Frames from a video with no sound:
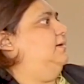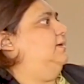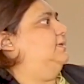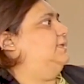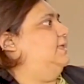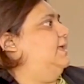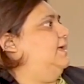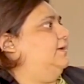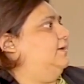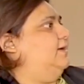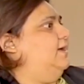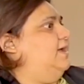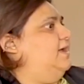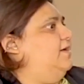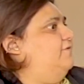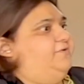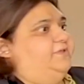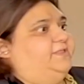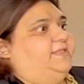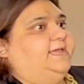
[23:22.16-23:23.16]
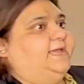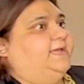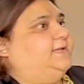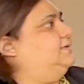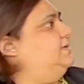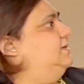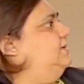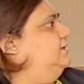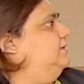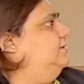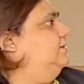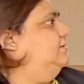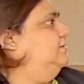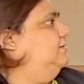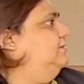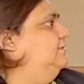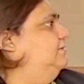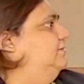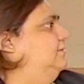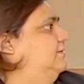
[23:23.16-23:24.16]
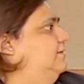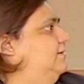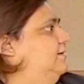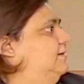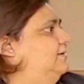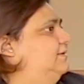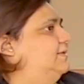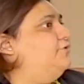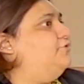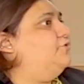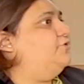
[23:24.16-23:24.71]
it's like everything ended. They're